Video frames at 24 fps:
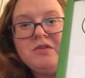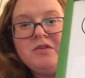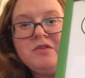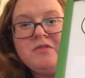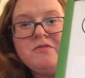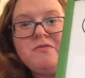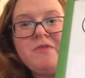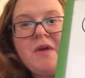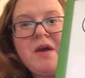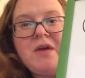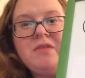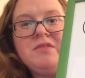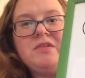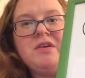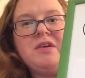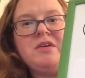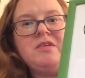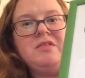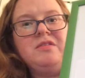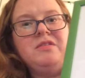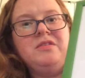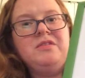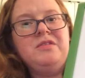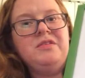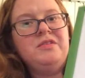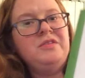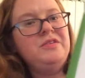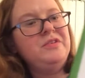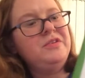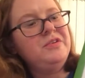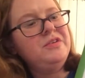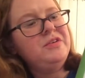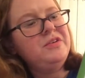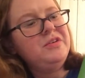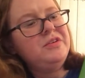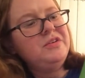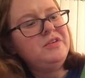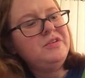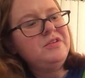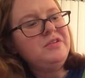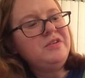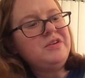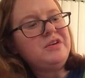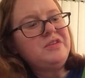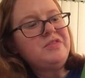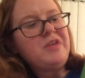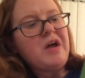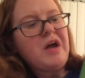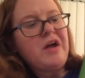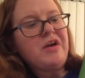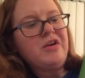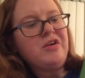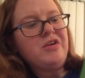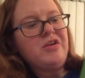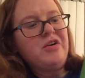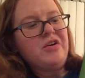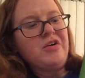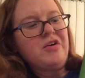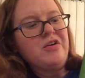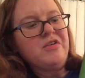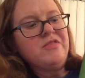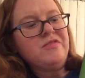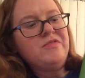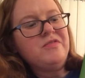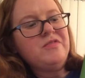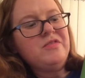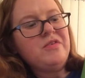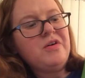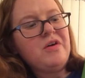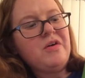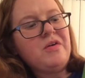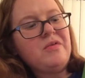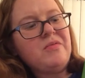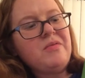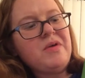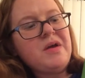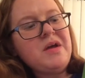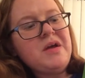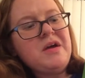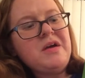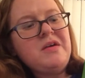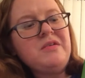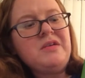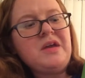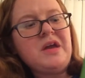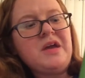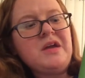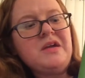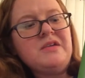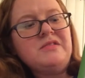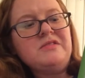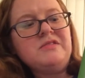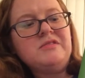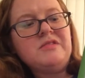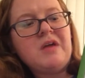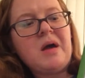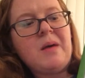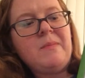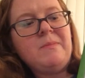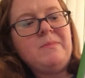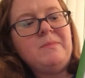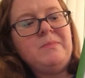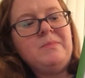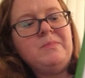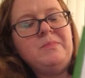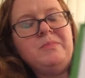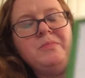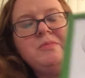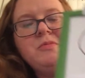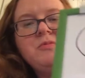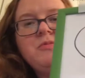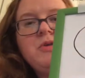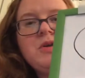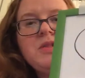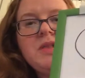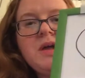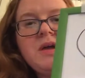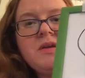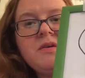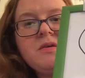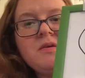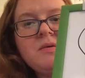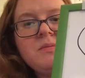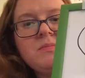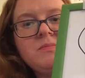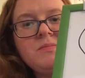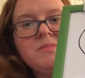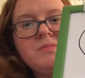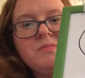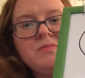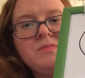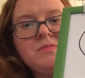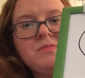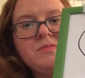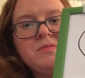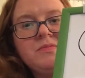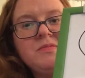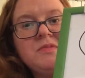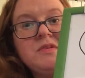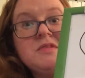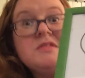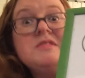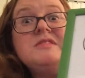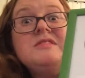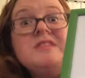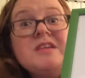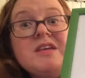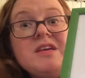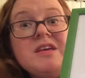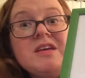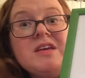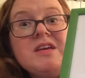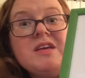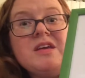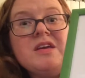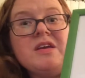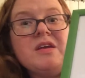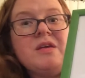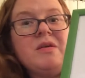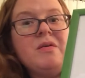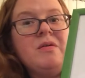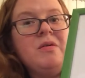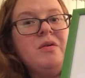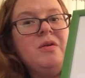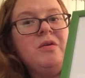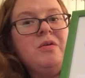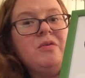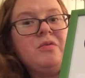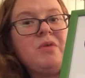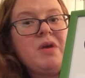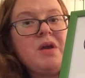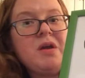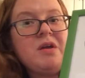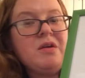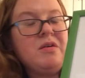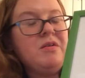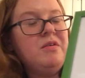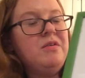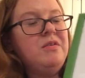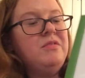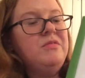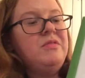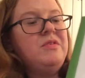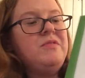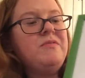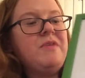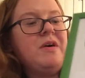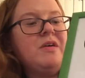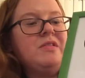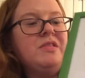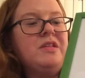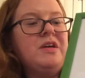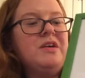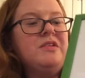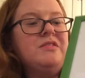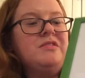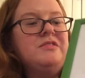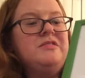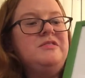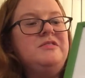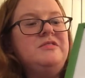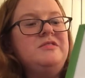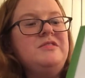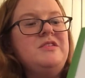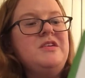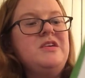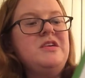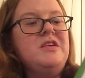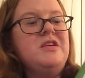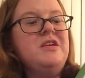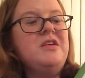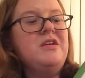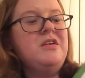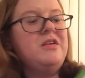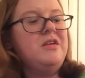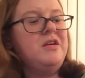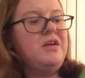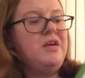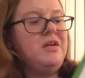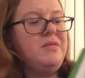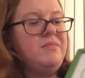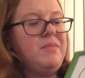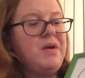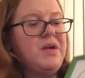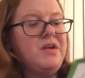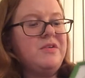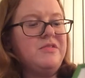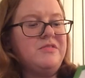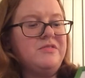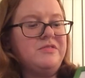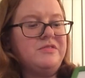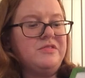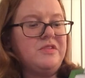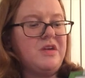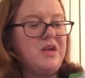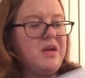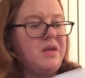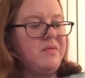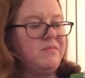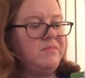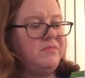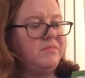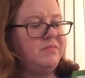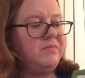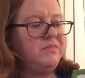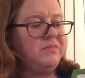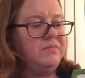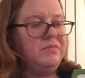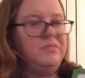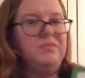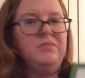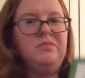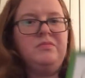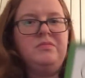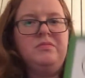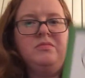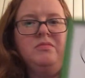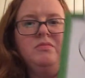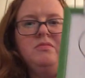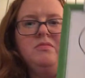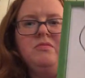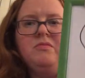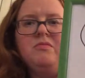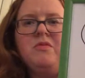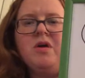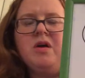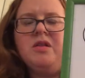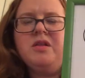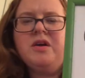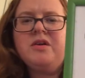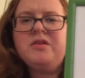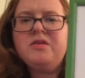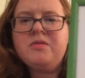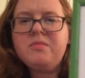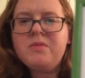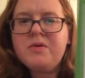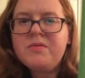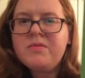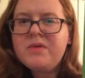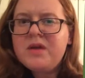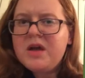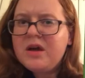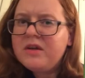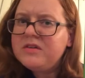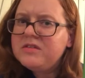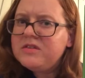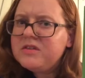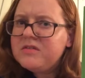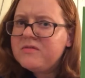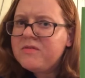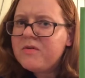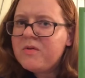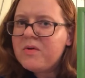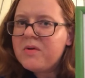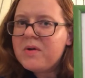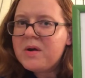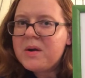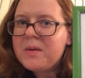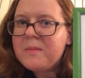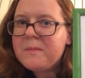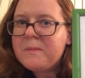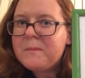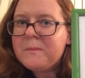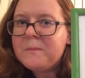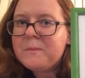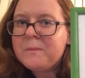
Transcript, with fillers: You found it. Look at that curve. Around and stop. What letter? C. Great. We found letter C in Michael's name. What letter were we hunting for?